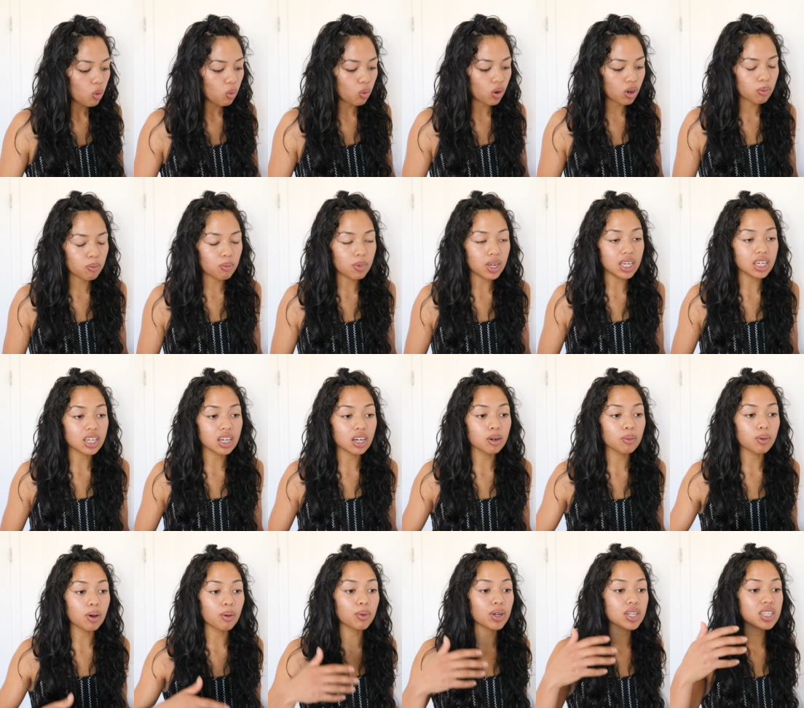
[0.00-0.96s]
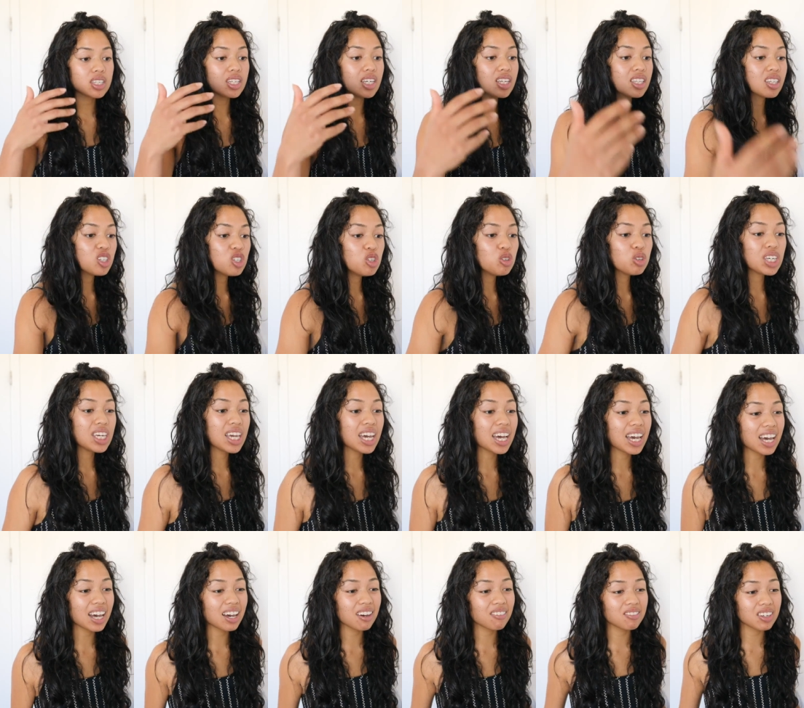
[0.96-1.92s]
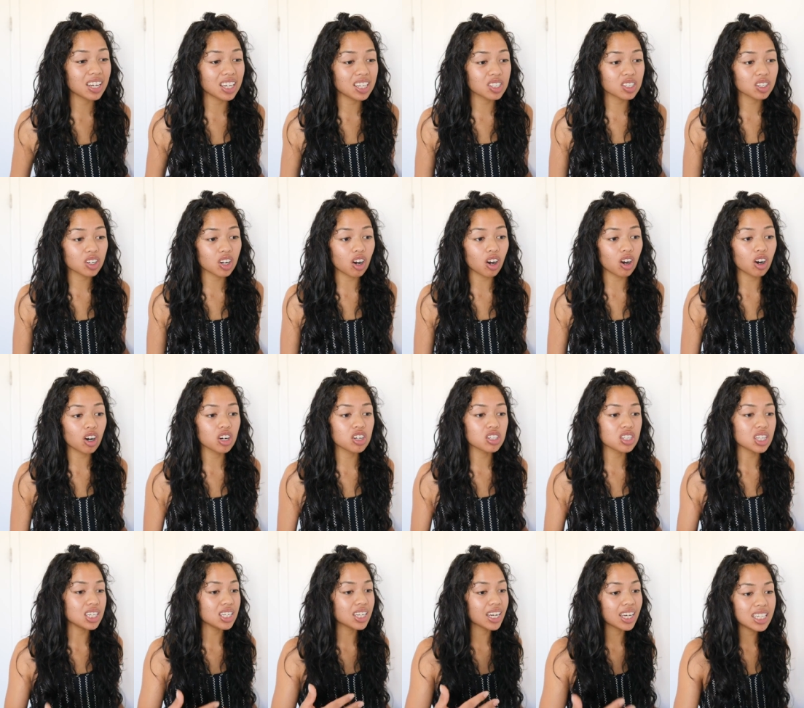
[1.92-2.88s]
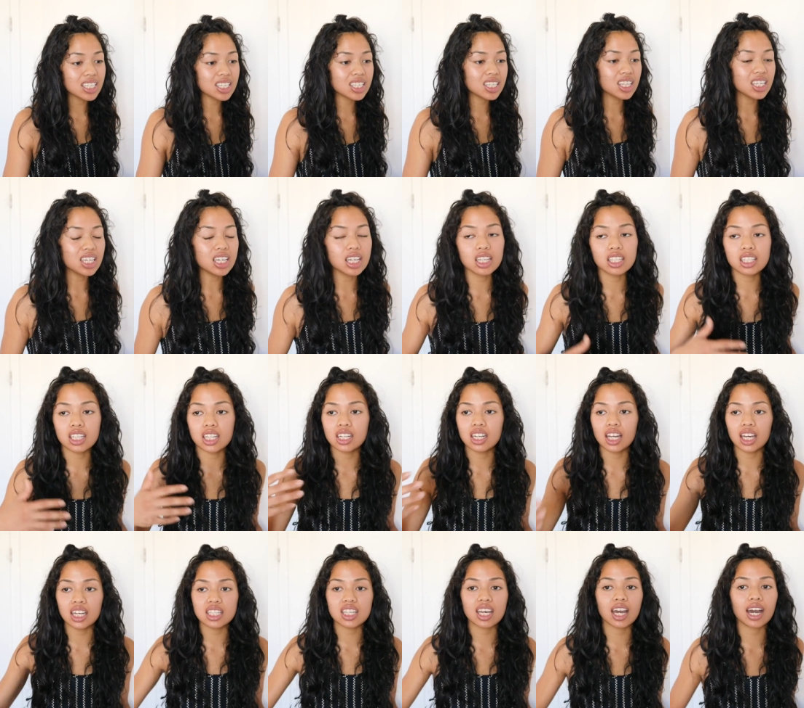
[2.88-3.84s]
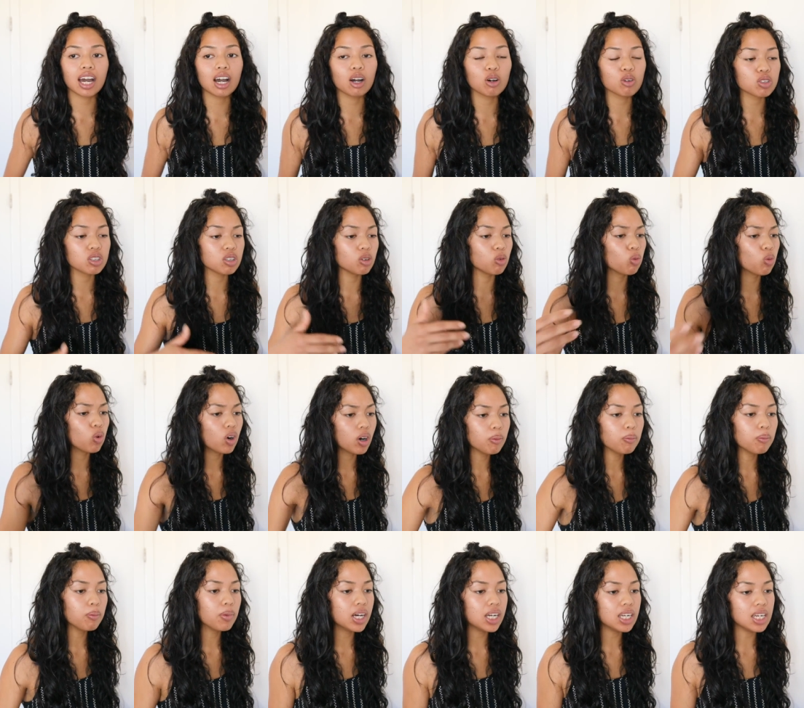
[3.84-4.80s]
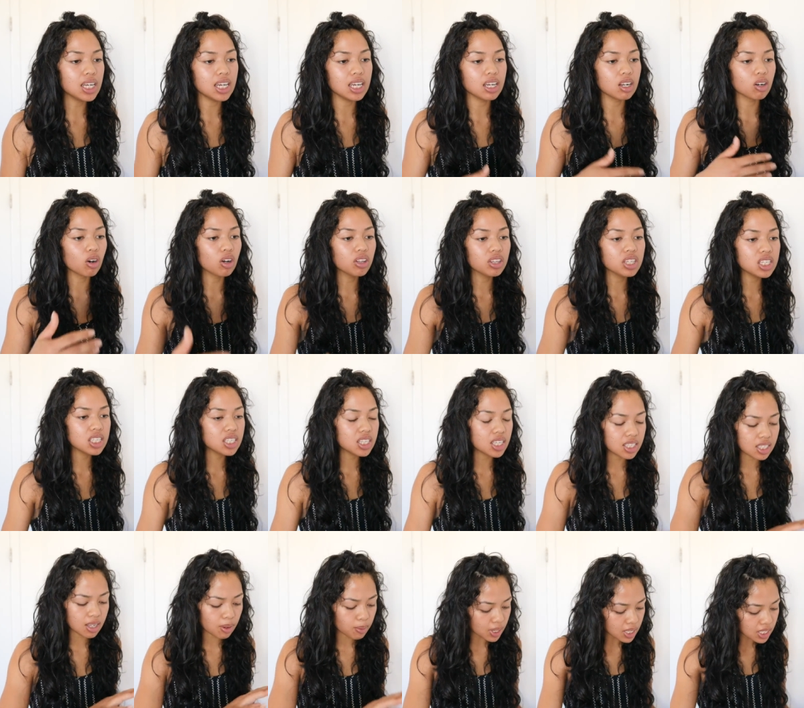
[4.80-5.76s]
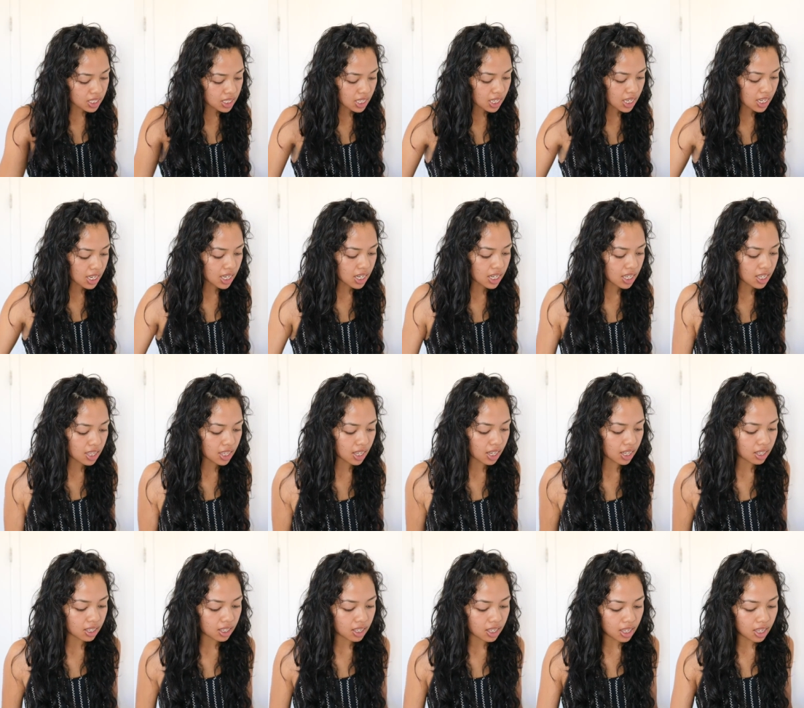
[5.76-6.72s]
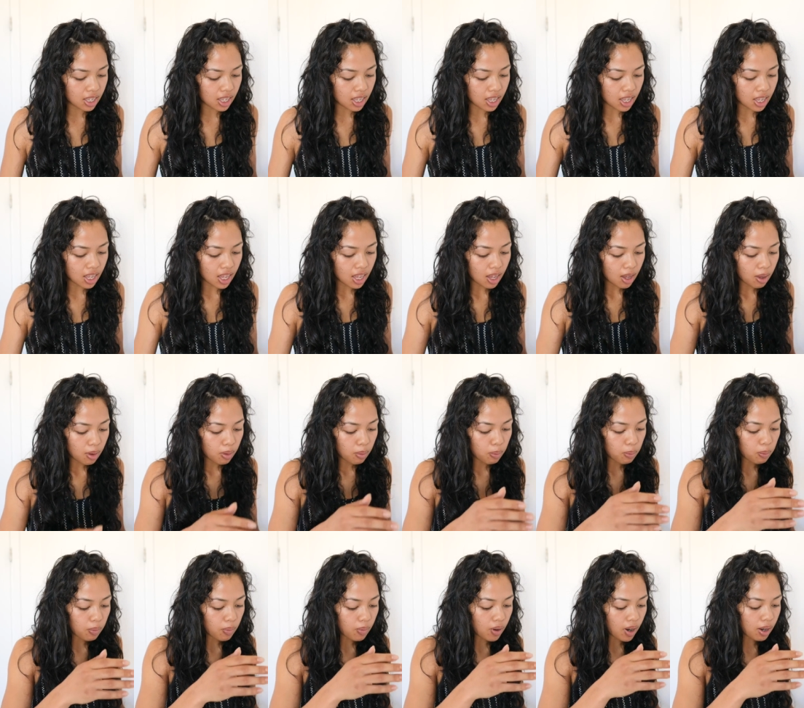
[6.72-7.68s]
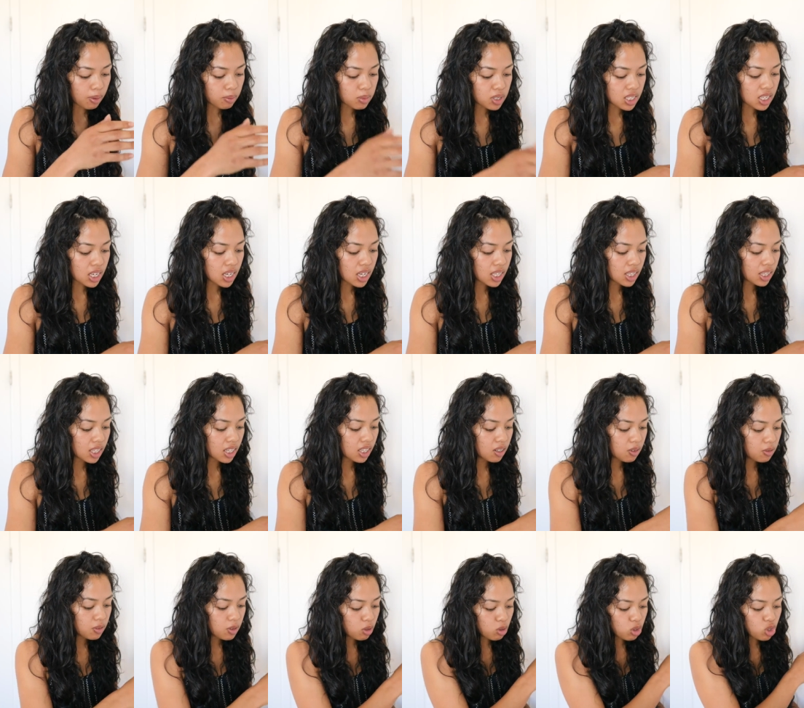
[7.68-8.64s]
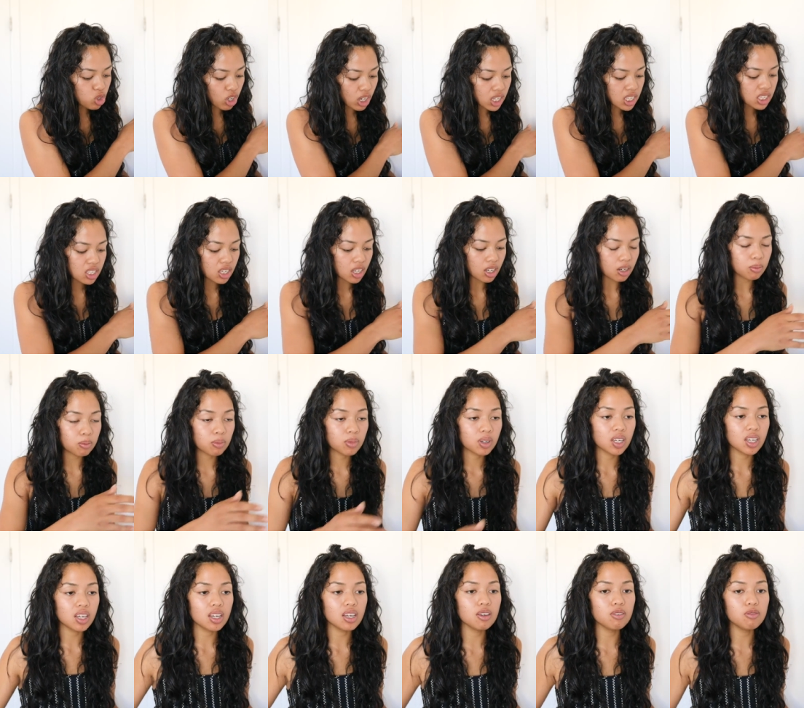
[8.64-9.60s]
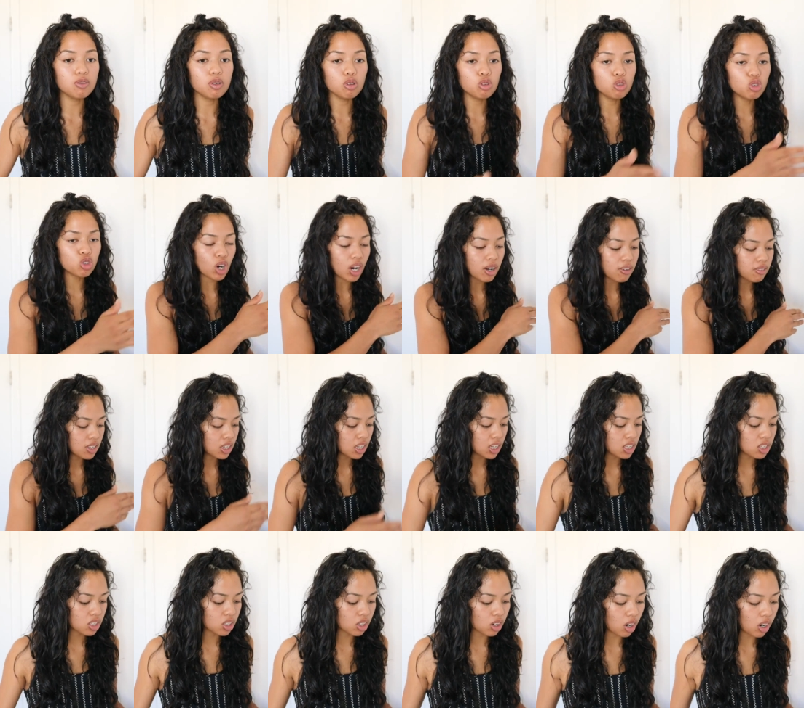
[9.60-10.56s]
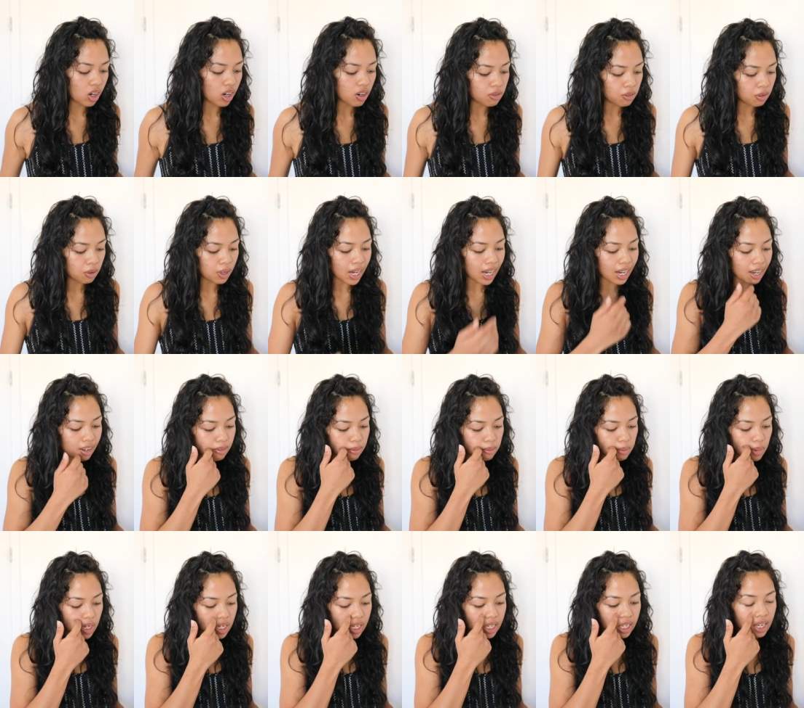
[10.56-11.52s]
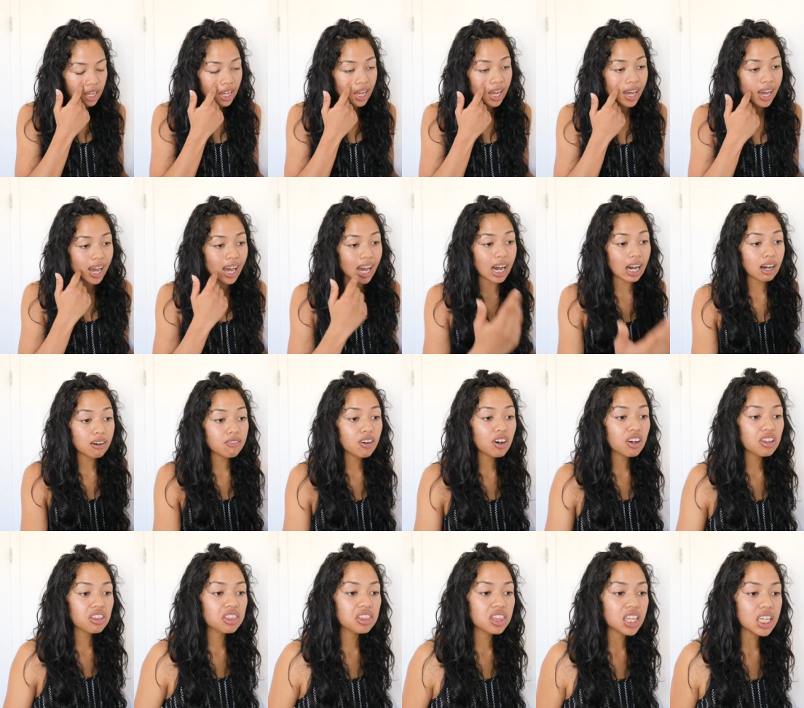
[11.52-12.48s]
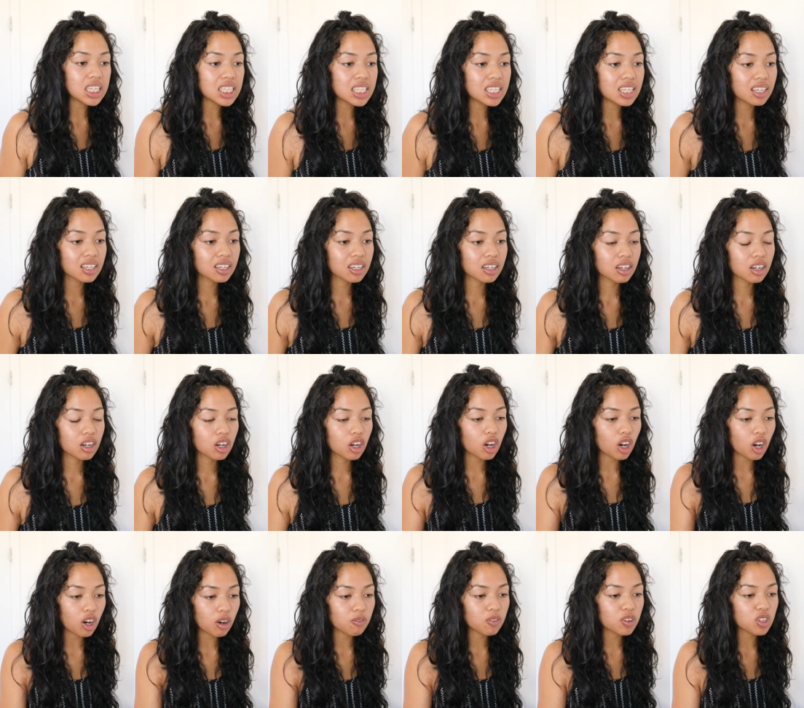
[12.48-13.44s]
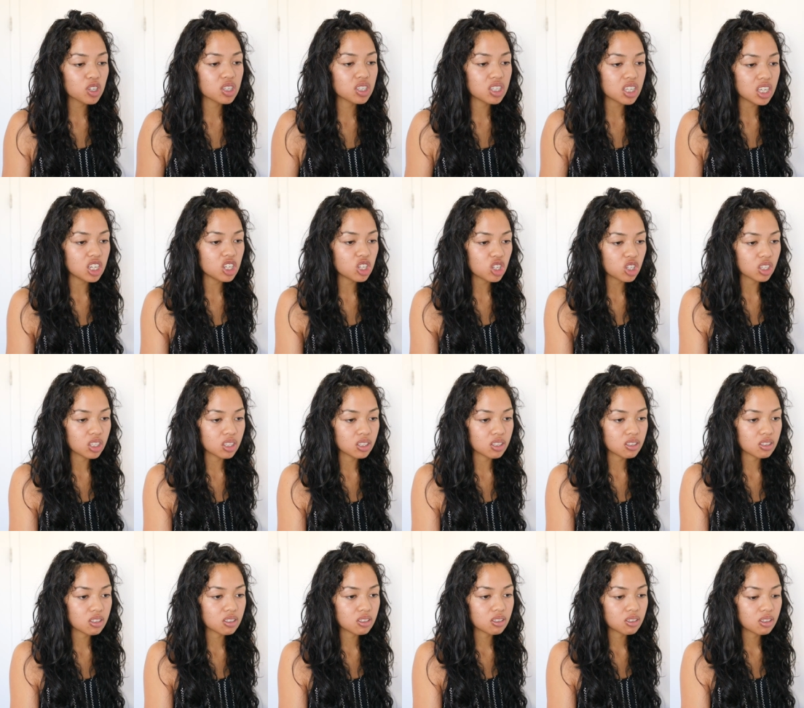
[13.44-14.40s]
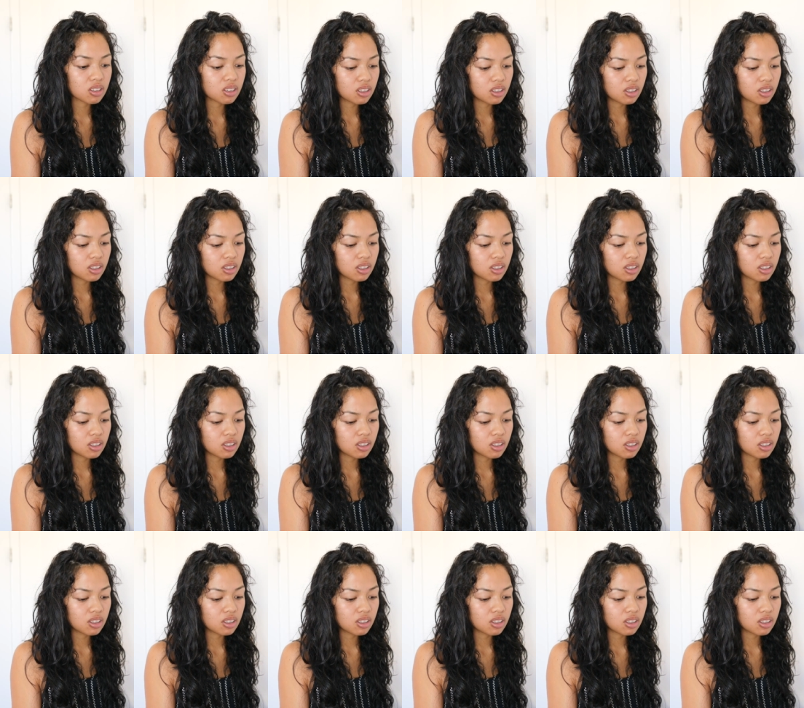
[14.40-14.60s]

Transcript: wear makeup. I'm not saying that you can't have nice cars and nice things and nice house and want money and all these things. I'm not saying any of that. I'm saying that if you dress up, if you drive a nice car, if you have money, have authentic conversations.